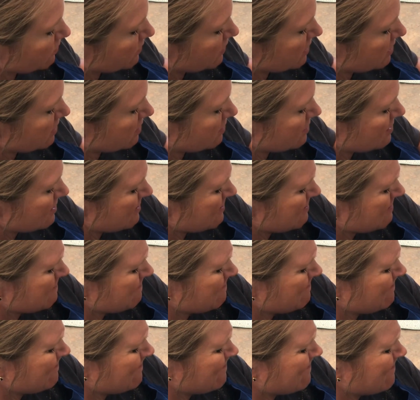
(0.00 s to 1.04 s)
when
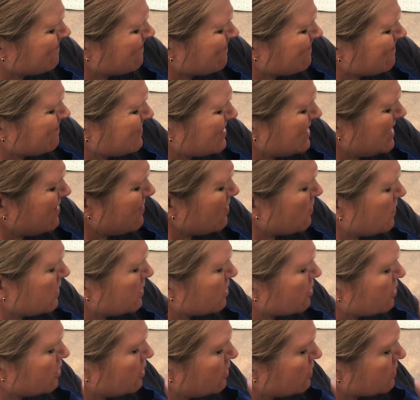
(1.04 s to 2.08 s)

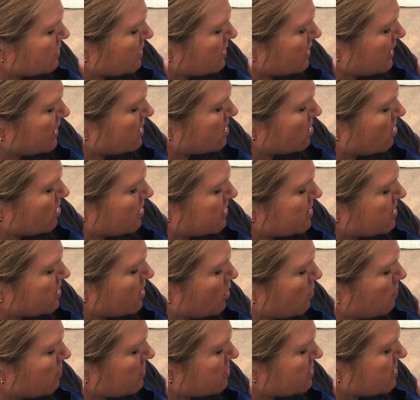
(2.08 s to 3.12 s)
you're using like Dawn
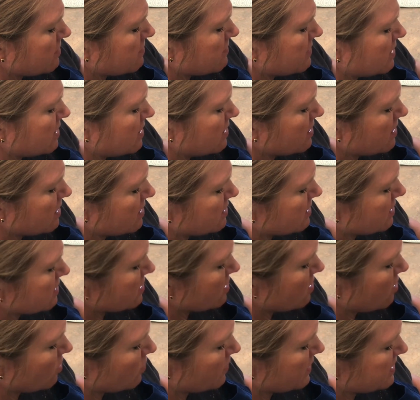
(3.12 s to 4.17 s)
soap or something. It doesn't
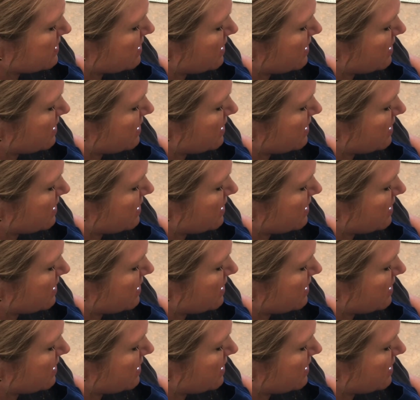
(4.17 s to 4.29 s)
always